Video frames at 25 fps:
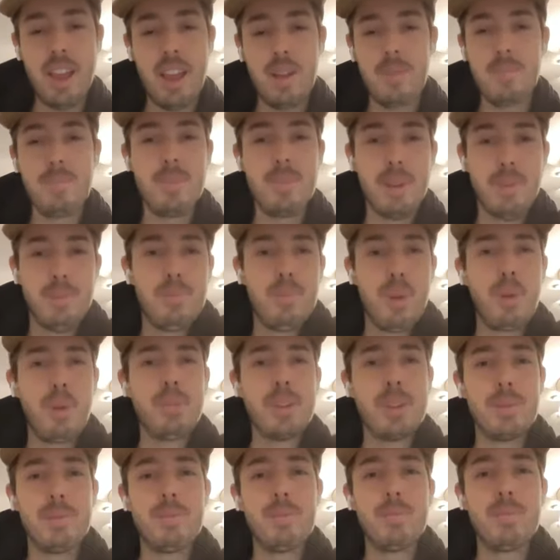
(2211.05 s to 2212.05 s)
um, but
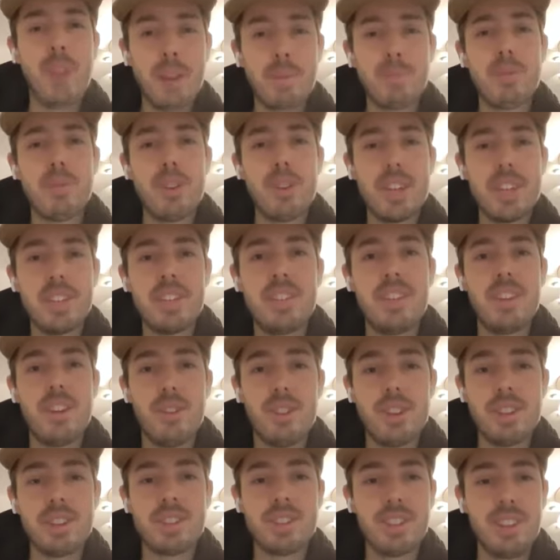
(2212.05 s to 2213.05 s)
probably like pretty
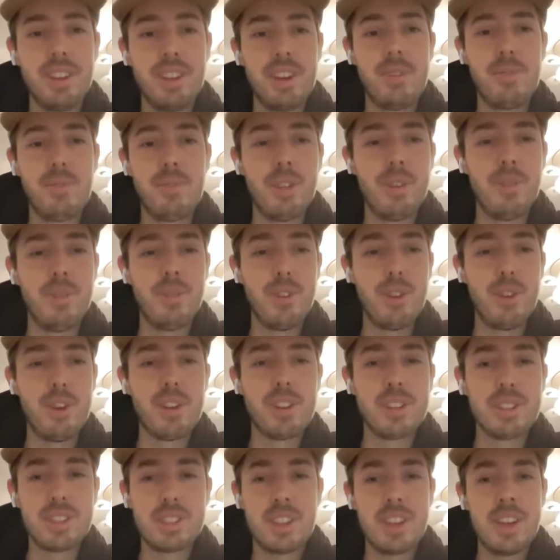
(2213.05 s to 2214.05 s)
seriously for the
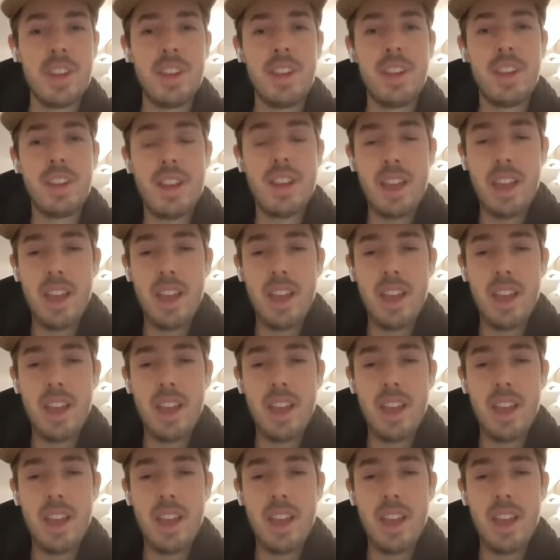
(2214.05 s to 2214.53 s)
first,